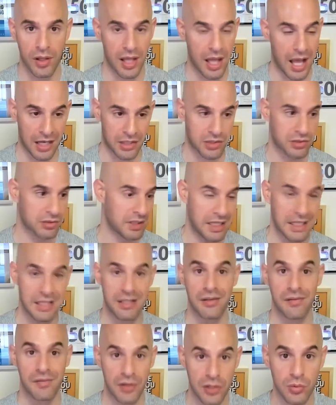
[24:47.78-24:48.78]
actually
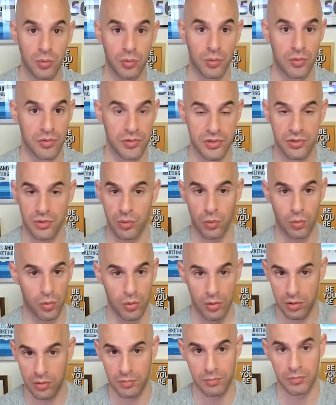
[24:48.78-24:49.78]
individuals
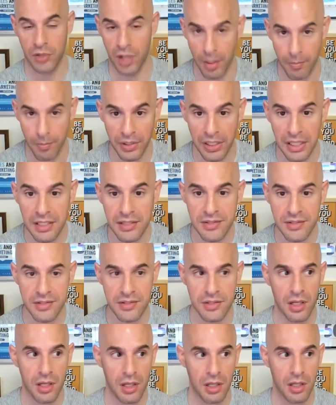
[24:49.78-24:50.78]
or companies.
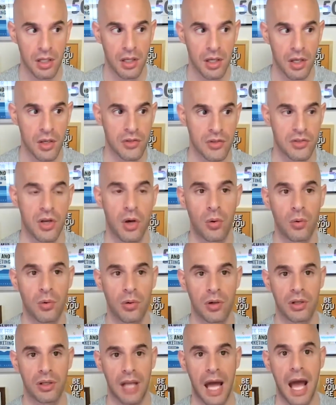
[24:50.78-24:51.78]
So
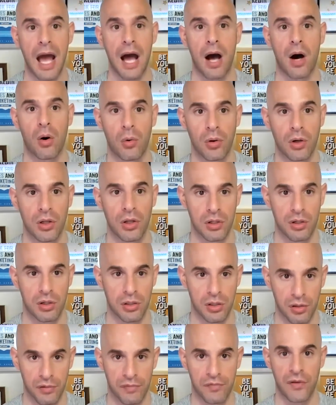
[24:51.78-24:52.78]
now
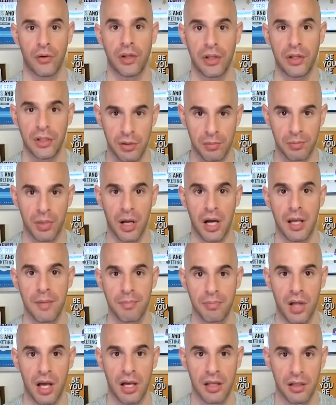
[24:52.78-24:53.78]
you're filling your
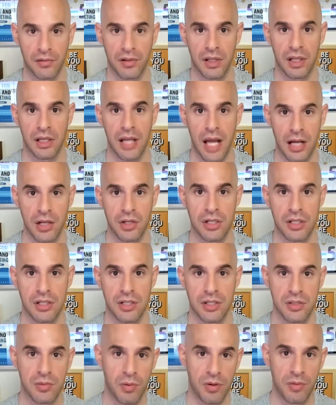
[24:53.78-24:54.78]
pipeline of
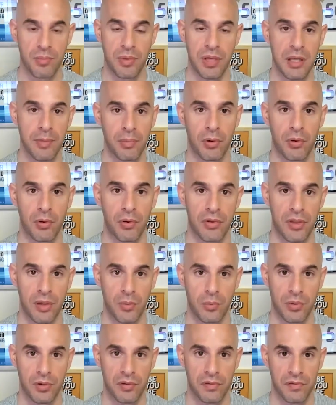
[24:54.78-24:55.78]
connections with people that
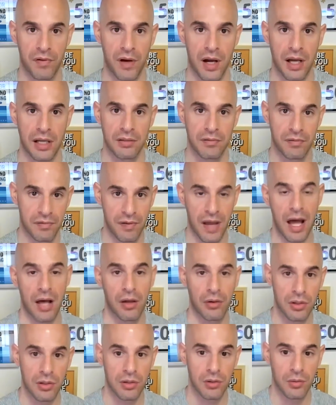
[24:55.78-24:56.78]
would find
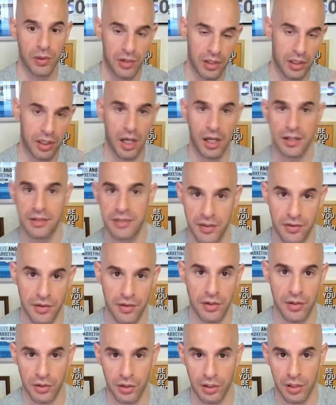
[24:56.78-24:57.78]
value in the content that
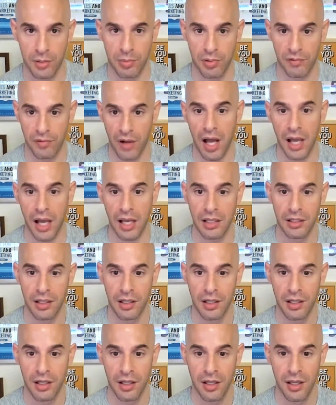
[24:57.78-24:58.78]
you're going to provide.
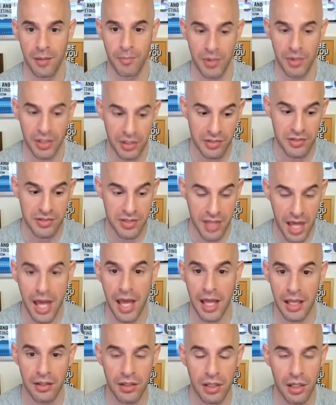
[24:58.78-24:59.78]
because
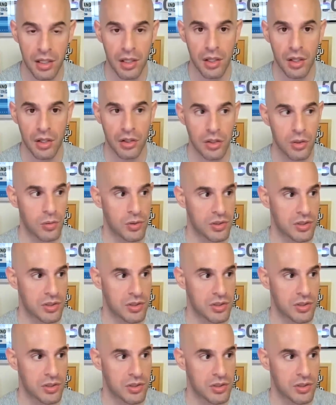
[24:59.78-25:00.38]
then you would